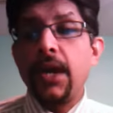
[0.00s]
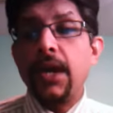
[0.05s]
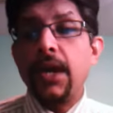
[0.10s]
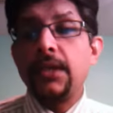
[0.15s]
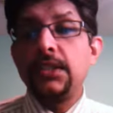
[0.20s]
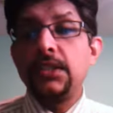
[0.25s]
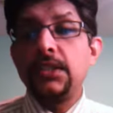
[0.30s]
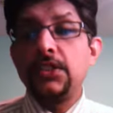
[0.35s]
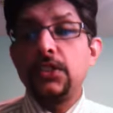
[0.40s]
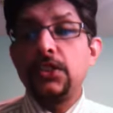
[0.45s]

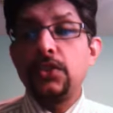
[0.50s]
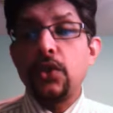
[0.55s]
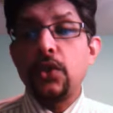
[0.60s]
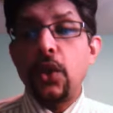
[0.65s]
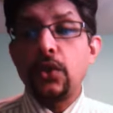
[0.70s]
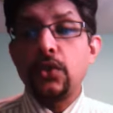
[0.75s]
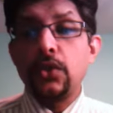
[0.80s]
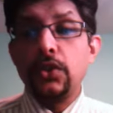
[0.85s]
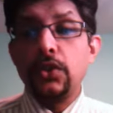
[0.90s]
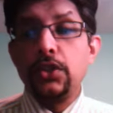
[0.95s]
this is
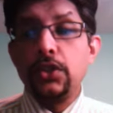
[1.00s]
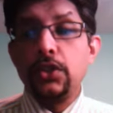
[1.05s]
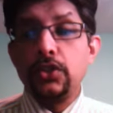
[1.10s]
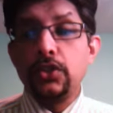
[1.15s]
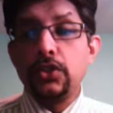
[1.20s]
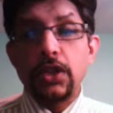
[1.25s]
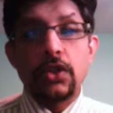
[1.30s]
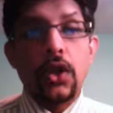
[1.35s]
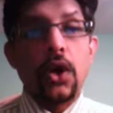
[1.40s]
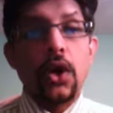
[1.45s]
not good news
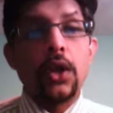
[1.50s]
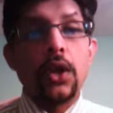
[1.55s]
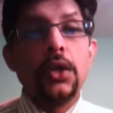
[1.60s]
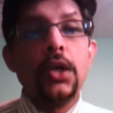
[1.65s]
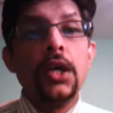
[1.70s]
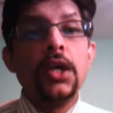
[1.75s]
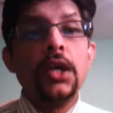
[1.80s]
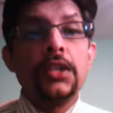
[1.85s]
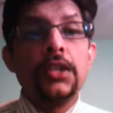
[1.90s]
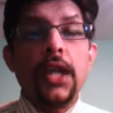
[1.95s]
at all.
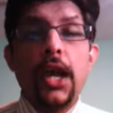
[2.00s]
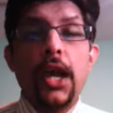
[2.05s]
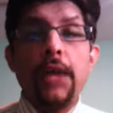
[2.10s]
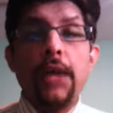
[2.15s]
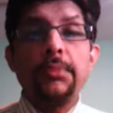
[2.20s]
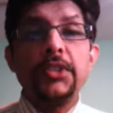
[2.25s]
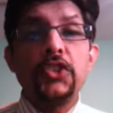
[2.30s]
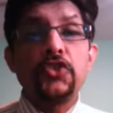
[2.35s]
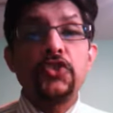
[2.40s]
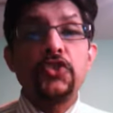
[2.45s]
They have
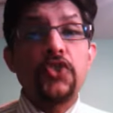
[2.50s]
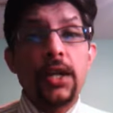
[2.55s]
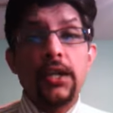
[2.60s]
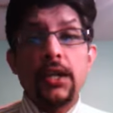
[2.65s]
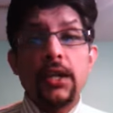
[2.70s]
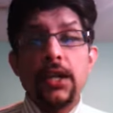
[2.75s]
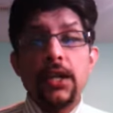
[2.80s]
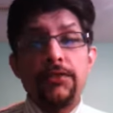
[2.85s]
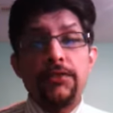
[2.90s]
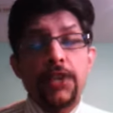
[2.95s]
been
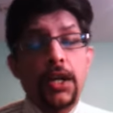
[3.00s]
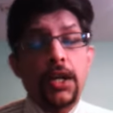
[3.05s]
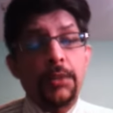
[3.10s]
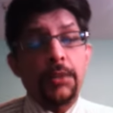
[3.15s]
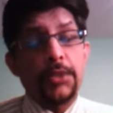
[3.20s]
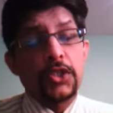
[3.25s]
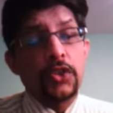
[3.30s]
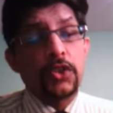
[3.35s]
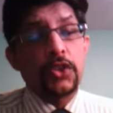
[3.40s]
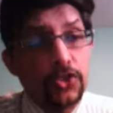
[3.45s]
struggling after
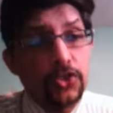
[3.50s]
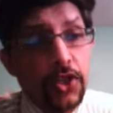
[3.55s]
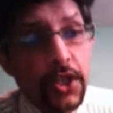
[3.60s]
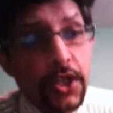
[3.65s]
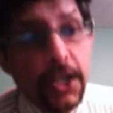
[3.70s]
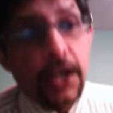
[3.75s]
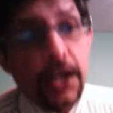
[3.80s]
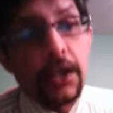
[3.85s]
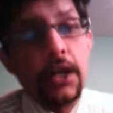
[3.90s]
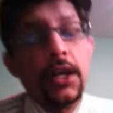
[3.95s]
coming to
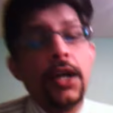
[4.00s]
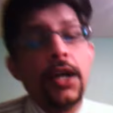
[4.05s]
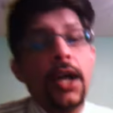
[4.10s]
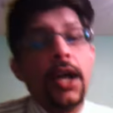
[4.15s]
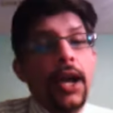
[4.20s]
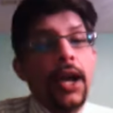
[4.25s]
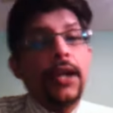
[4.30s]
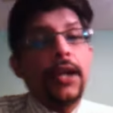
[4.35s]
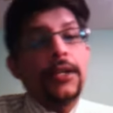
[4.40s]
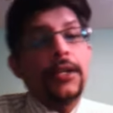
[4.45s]
Australia.
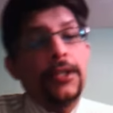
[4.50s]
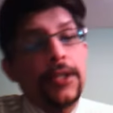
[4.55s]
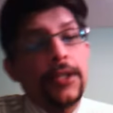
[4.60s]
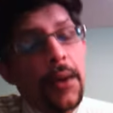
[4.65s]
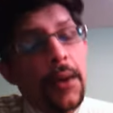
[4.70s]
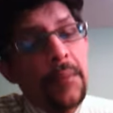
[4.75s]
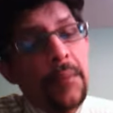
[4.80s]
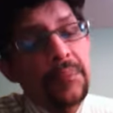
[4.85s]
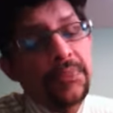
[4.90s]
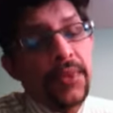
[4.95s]
And
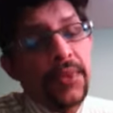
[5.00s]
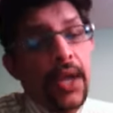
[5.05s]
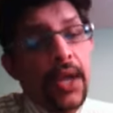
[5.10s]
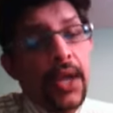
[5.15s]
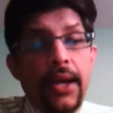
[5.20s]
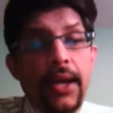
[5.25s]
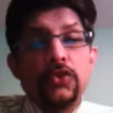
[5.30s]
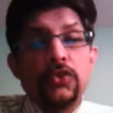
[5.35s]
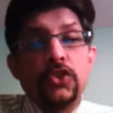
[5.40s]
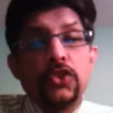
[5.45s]
I
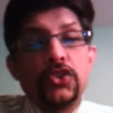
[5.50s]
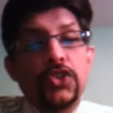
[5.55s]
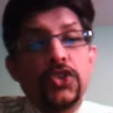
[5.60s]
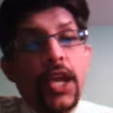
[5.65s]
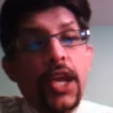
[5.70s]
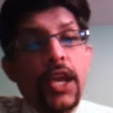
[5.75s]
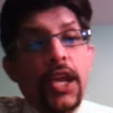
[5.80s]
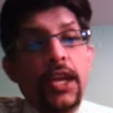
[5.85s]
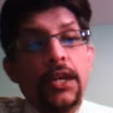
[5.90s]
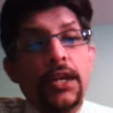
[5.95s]
have to
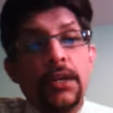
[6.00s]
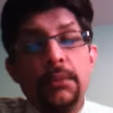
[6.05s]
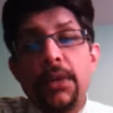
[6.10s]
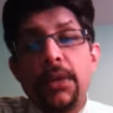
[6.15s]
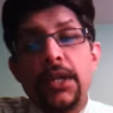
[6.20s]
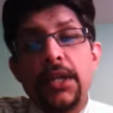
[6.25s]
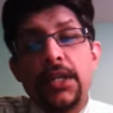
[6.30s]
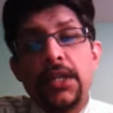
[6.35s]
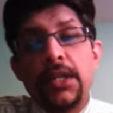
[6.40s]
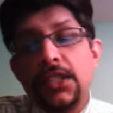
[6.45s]
say,
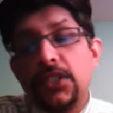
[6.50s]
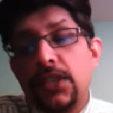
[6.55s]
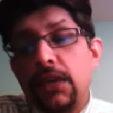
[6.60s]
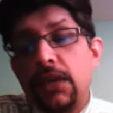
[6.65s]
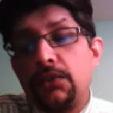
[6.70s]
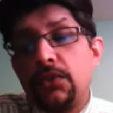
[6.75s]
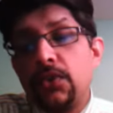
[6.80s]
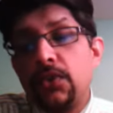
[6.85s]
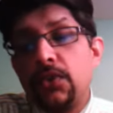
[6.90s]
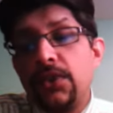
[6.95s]
Bangladesh
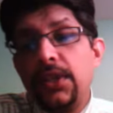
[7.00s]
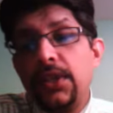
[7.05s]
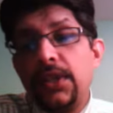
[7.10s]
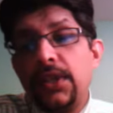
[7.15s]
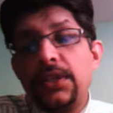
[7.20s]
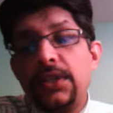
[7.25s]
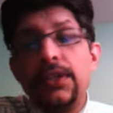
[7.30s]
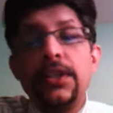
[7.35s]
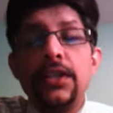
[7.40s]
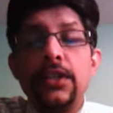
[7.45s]
have to
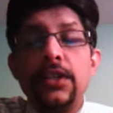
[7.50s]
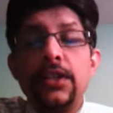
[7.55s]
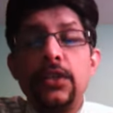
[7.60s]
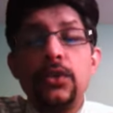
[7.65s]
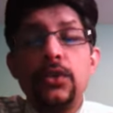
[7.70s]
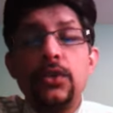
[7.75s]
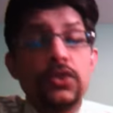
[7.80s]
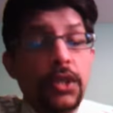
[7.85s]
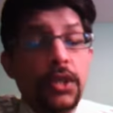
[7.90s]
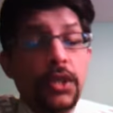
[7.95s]
really, really
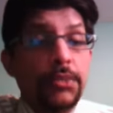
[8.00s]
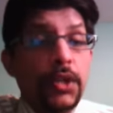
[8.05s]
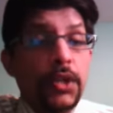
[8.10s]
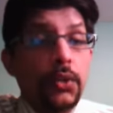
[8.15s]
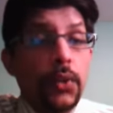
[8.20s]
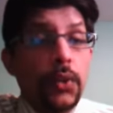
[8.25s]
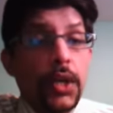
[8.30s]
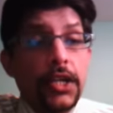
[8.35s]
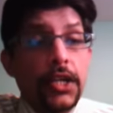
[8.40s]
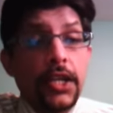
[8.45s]
do something
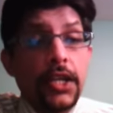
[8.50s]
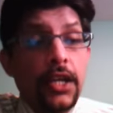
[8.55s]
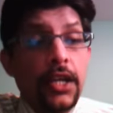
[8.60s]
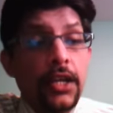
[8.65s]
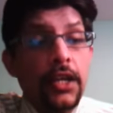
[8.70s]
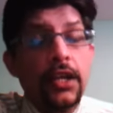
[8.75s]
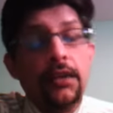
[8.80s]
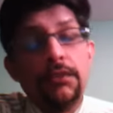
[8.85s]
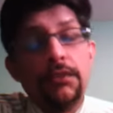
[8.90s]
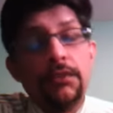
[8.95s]
quickly
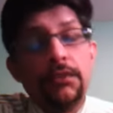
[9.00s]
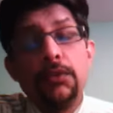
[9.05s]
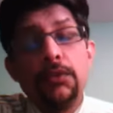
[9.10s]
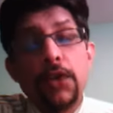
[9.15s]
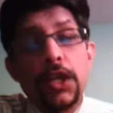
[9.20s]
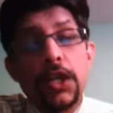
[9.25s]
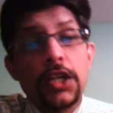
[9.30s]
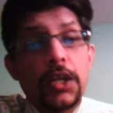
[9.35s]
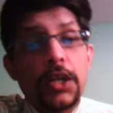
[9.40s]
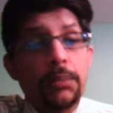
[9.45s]
with the
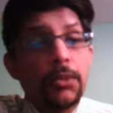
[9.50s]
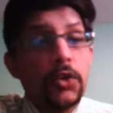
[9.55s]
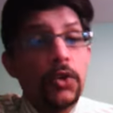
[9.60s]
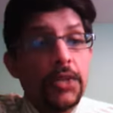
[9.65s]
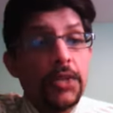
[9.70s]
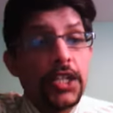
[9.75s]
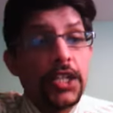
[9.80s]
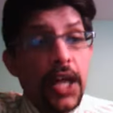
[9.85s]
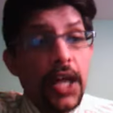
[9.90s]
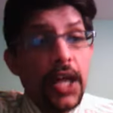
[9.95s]
World Cup
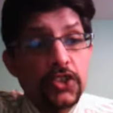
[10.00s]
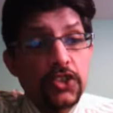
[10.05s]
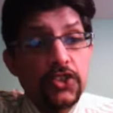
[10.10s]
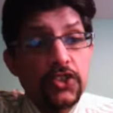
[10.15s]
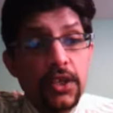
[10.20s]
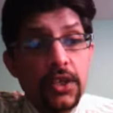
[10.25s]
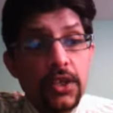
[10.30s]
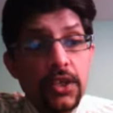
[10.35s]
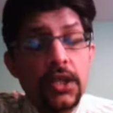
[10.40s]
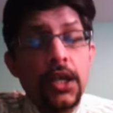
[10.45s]
looming large
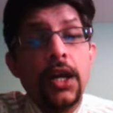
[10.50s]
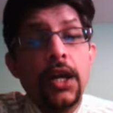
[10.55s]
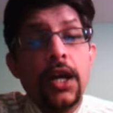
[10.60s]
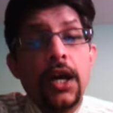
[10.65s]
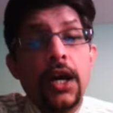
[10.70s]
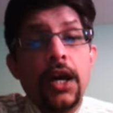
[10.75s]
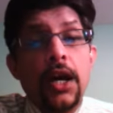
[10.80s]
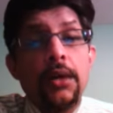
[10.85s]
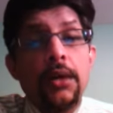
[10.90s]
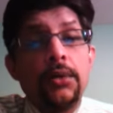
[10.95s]
here.
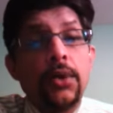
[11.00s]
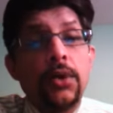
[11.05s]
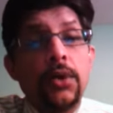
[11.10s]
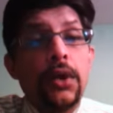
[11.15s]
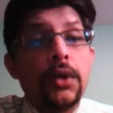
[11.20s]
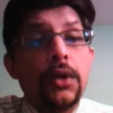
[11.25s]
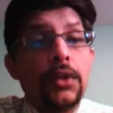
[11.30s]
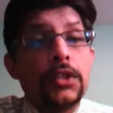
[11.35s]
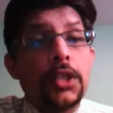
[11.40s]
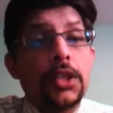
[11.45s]

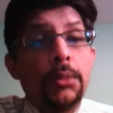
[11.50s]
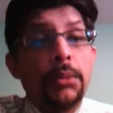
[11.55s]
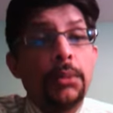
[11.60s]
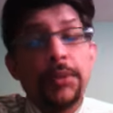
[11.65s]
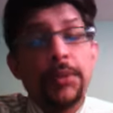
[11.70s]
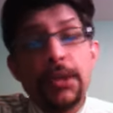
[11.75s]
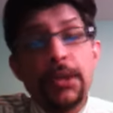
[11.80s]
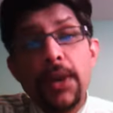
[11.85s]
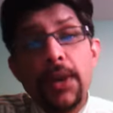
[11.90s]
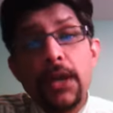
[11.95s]

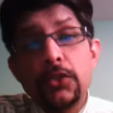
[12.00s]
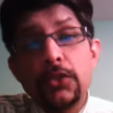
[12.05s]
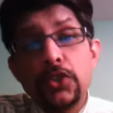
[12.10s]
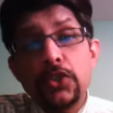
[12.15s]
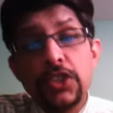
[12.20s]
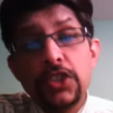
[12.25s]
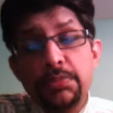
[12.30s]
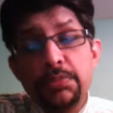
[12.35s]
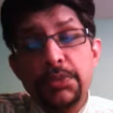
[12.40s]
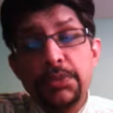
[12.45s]
Tamim Iqbal was
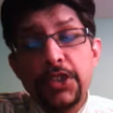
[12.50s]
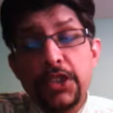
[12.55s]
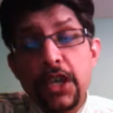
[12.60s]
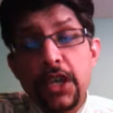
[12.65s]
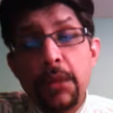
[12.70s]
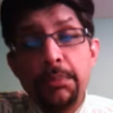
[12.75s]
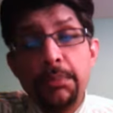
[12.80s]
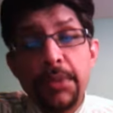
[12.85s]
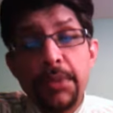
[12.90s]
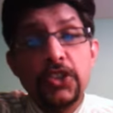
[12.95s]
dismissed
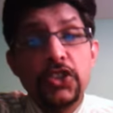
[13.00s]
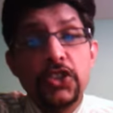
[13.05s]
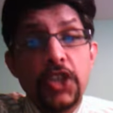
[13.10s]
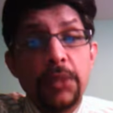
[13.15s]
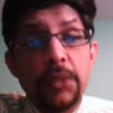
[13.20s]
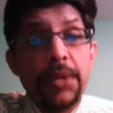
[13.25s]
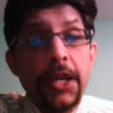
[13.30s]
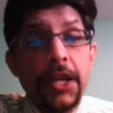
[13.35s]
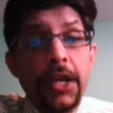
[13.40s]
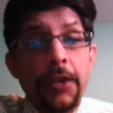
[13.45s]
pretty
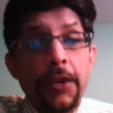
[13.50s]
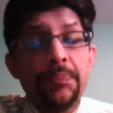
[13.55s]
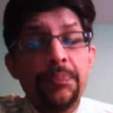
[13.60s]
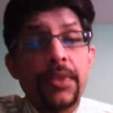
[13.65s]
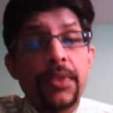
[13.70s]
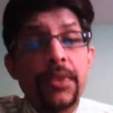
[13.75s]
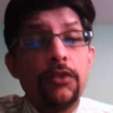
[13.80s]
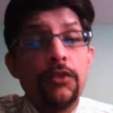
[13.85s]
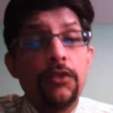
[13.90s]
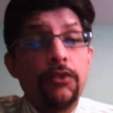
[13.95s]
cheaply
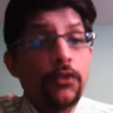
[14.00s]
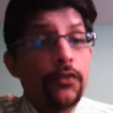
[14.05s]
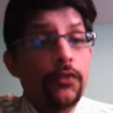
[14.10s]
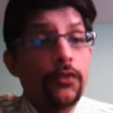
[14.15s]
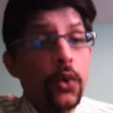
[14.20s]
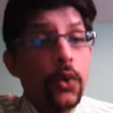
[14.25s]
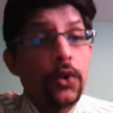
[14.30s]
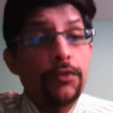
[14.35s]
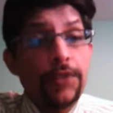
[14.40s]
for 4 of